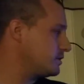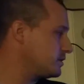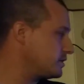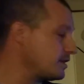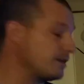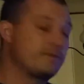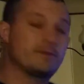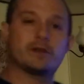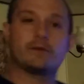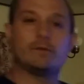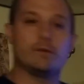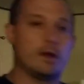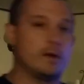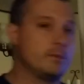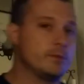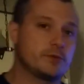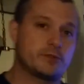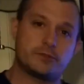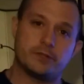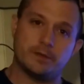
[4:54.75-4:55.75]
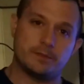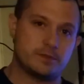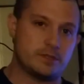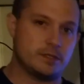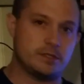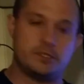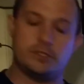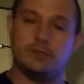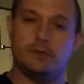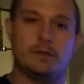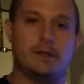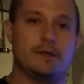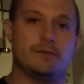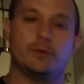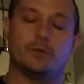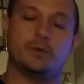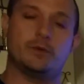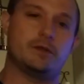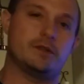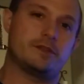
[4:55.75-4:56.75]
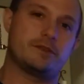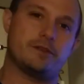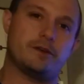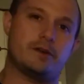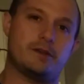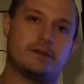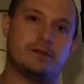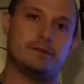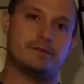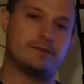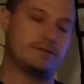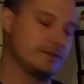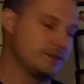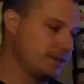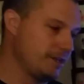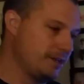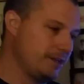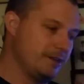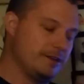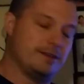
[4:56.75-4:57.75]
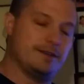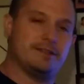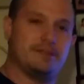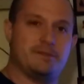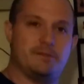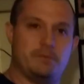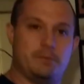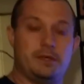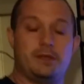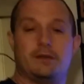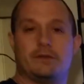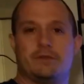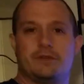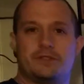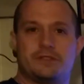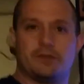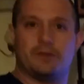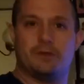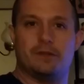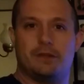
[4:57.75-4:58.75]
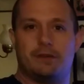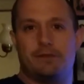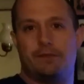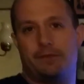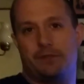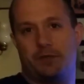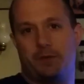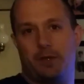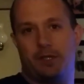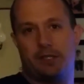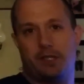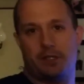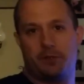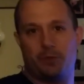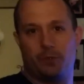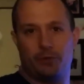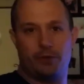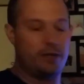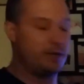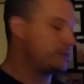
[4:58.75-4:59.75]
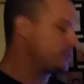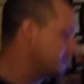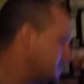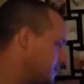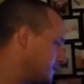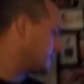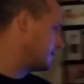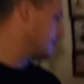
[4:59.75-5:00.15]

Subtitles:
Stuff like rumble strips that you never would have thought of as being a result of space exploration.